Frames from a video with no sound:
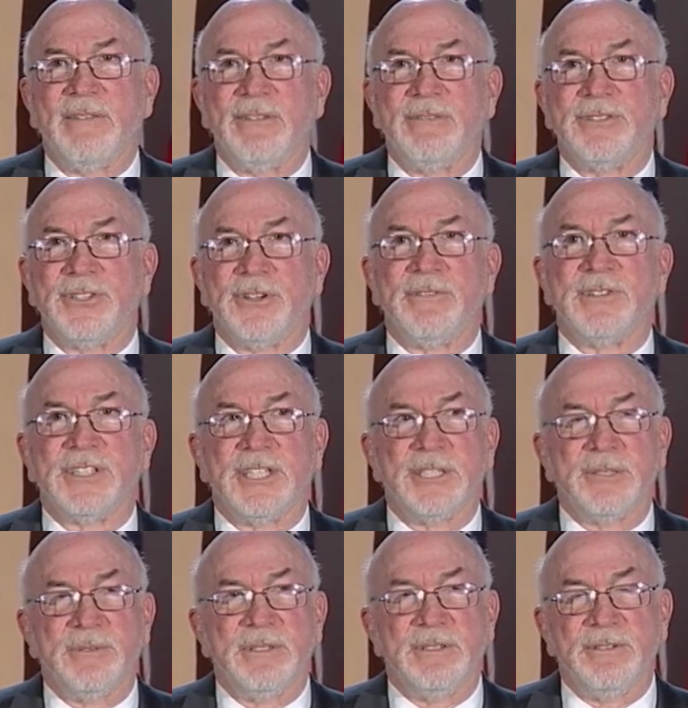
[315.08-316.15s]
of
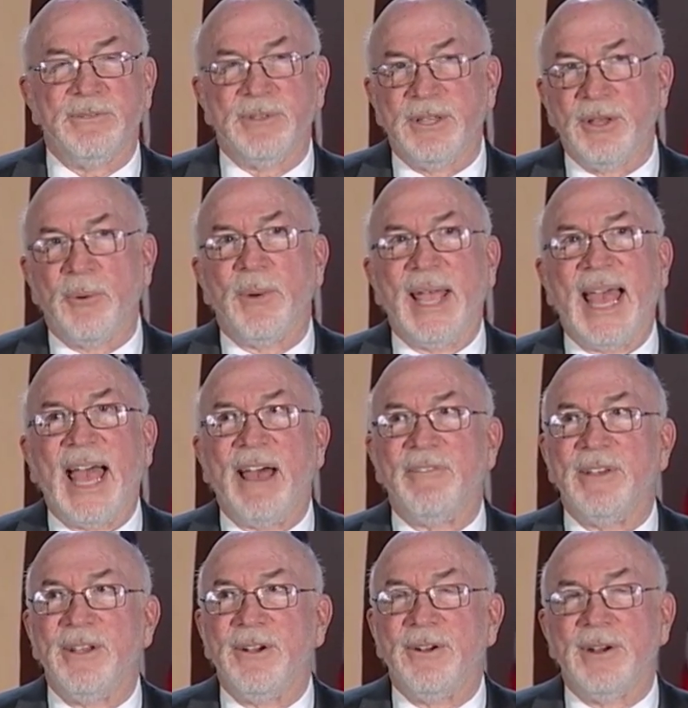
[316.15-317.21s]
services that we have
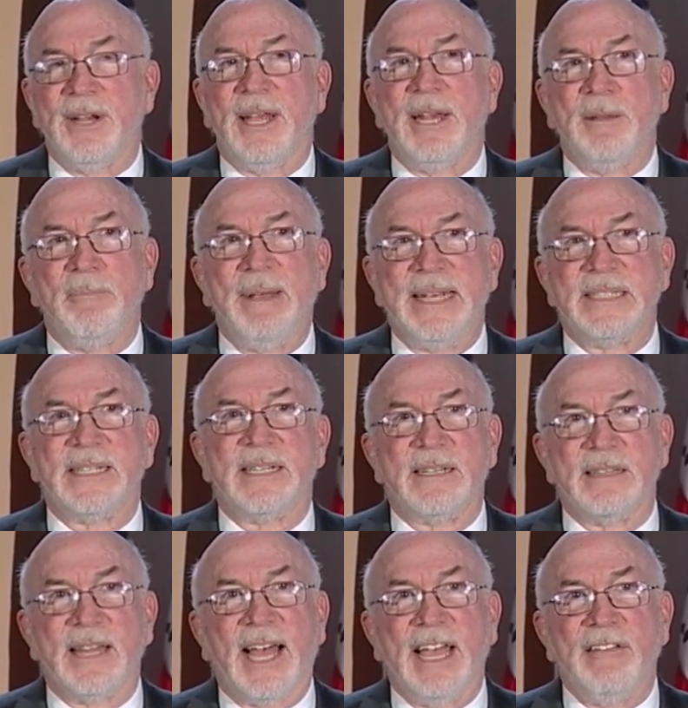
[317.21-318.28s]
here in the
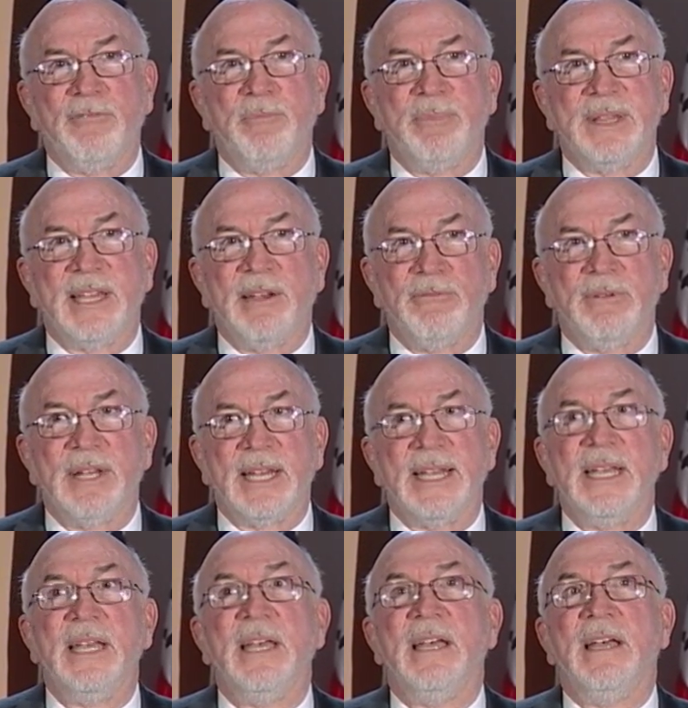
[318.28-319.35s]
basic life, but they
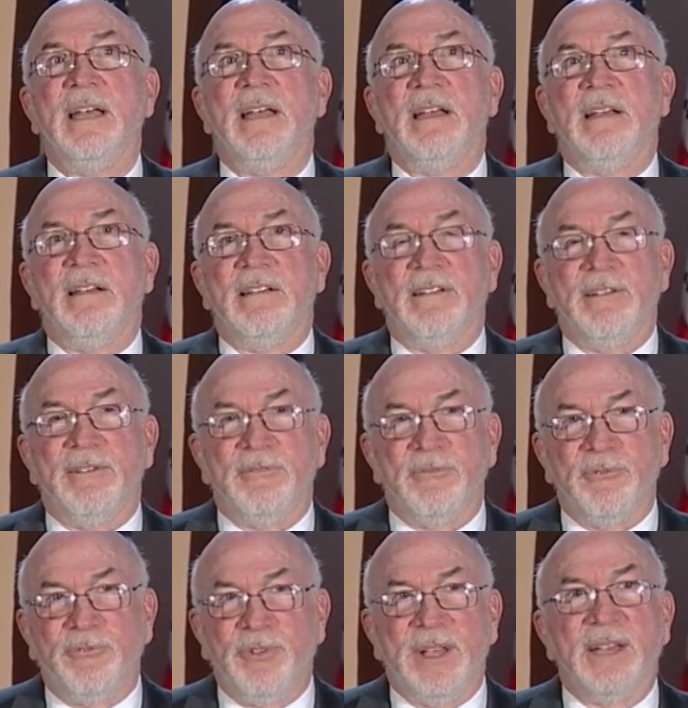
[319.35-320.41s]
really
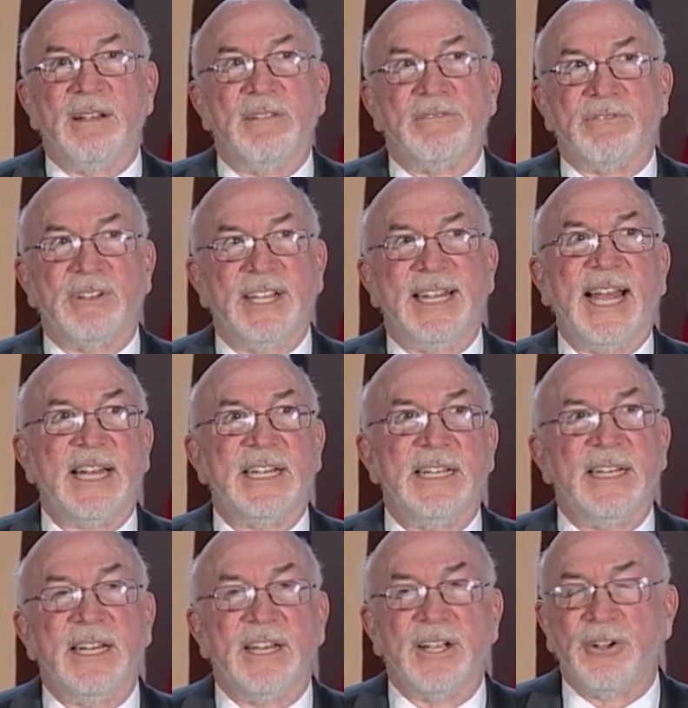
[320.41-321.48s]
feel
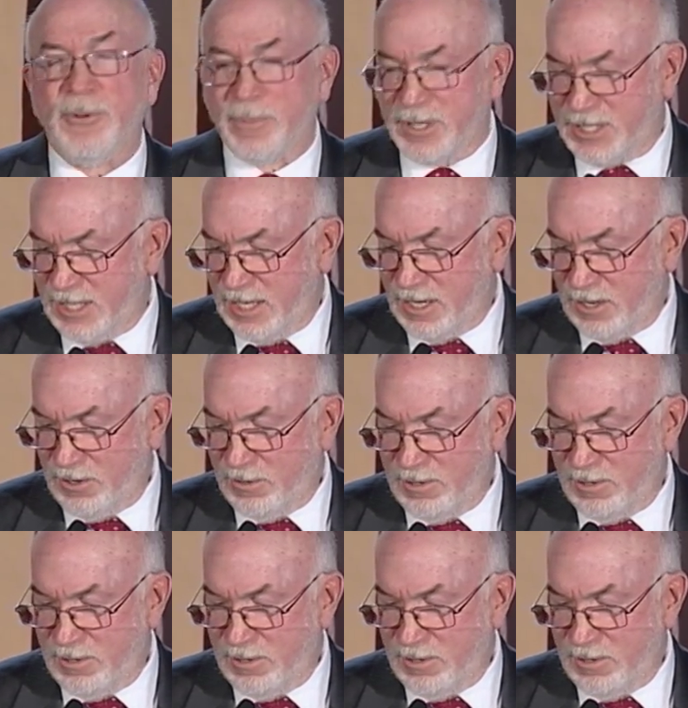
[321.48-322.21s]
connected into Cupertino.